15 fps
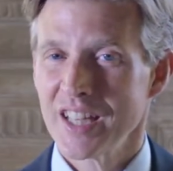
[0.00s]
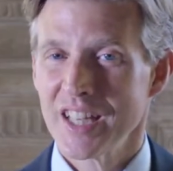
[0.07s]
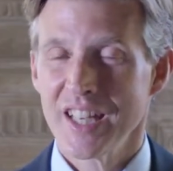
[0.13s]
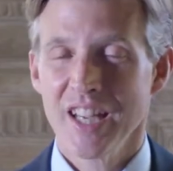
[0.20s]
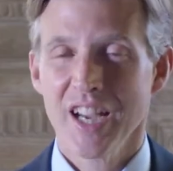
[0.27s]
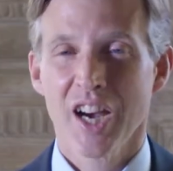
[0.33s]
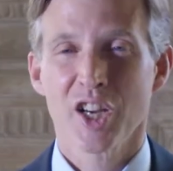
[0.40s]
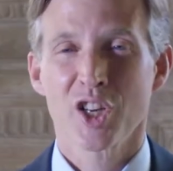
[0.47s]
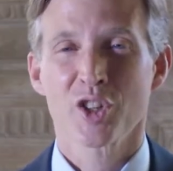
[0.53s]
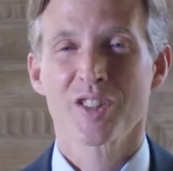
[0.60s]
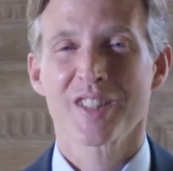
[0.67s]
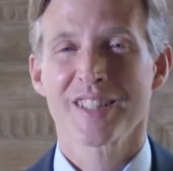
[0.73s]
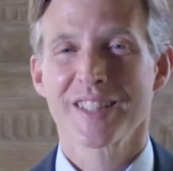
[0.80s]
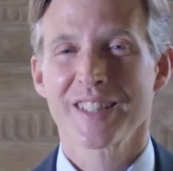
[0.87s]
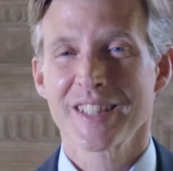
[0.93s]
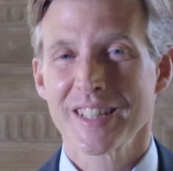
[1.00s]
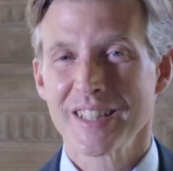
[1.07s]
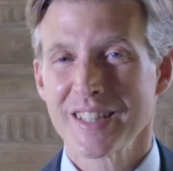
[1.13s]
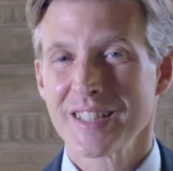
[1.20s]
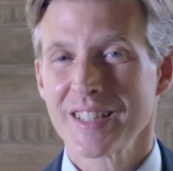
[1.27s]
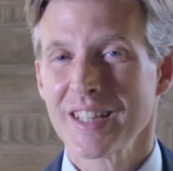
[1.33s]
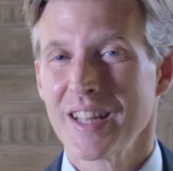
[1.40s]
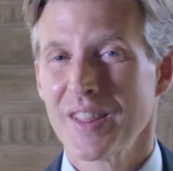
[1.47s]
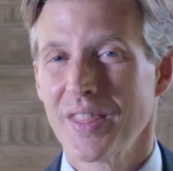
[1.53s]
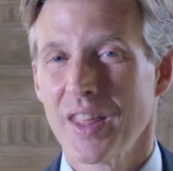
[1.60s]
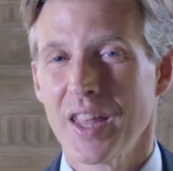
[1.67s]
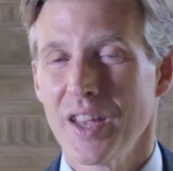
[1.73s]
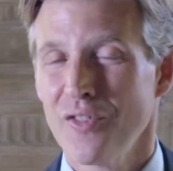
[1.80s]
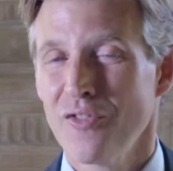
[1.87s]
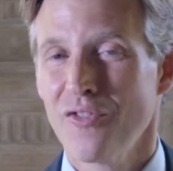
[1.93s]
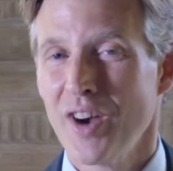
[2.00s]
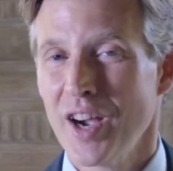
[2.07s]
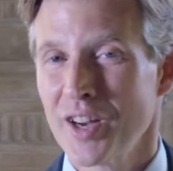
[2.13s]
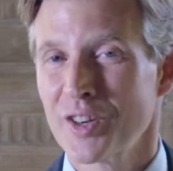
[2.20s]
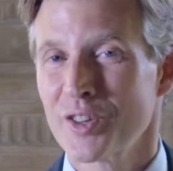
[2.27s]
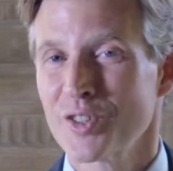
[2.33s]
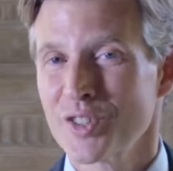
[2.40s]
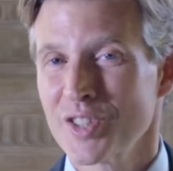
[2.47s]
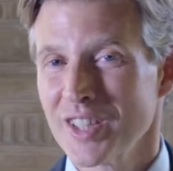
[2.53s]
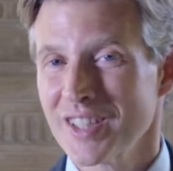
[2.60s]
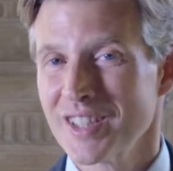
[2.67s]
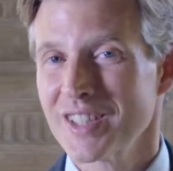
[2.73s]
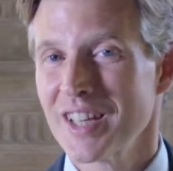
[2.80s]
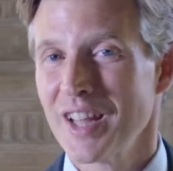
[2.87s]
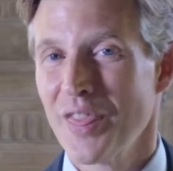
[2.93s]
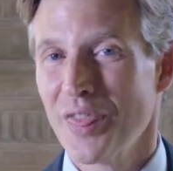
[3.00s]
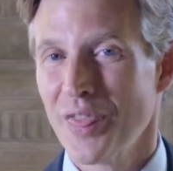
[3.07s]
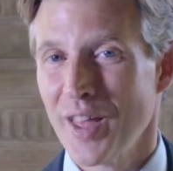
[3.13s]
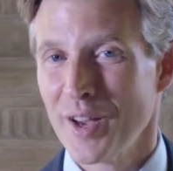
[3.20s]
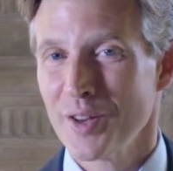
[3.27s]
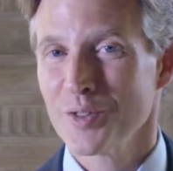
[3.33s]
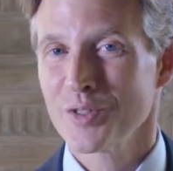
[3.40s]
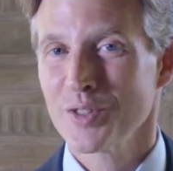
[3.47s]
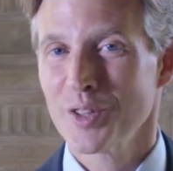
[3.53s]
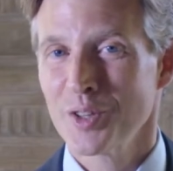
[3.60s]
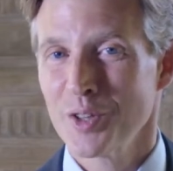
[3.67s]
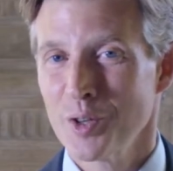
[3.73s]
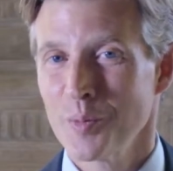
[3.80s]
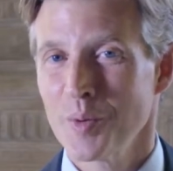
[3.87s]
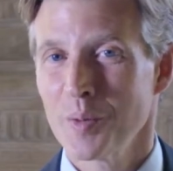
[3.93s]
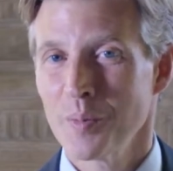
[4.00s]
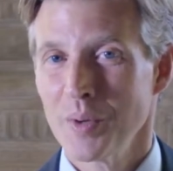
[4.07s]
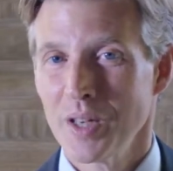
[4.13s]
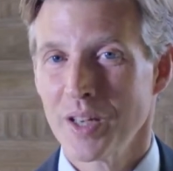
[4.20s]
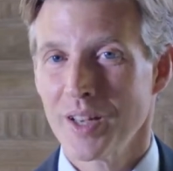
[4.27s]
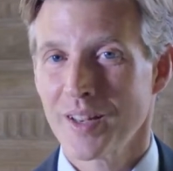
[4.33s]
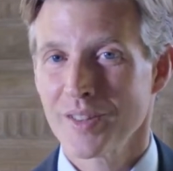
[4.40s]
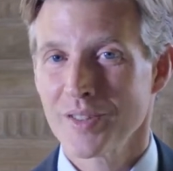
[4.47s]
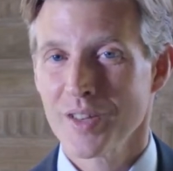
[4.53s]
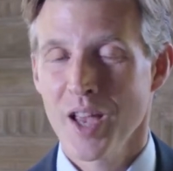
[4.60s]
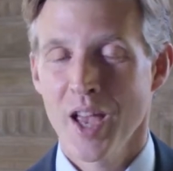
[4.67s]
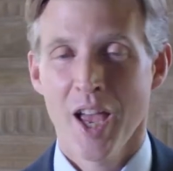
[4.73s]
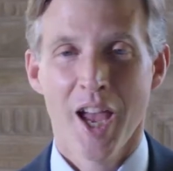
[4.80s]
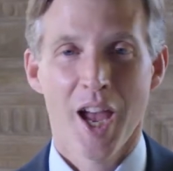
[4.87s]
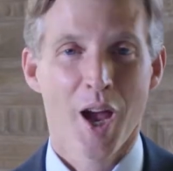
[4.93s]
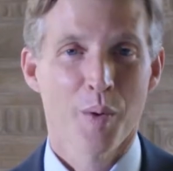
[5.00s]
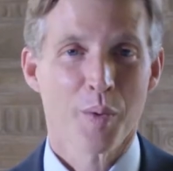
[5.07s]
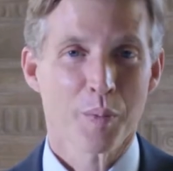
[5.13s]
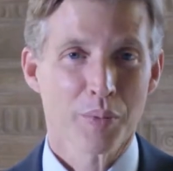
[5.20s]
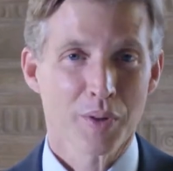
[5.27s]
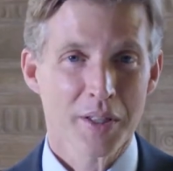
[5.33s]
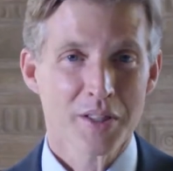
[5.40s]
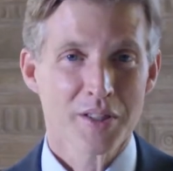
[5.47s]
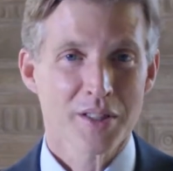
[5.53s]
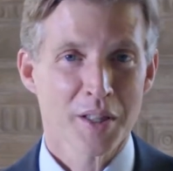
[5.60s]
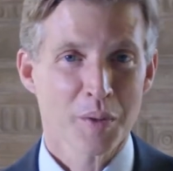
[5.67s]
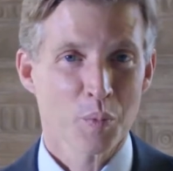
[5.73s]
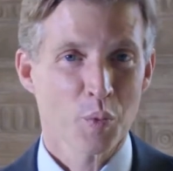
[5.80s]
he fired 60,000 human beings and replaced them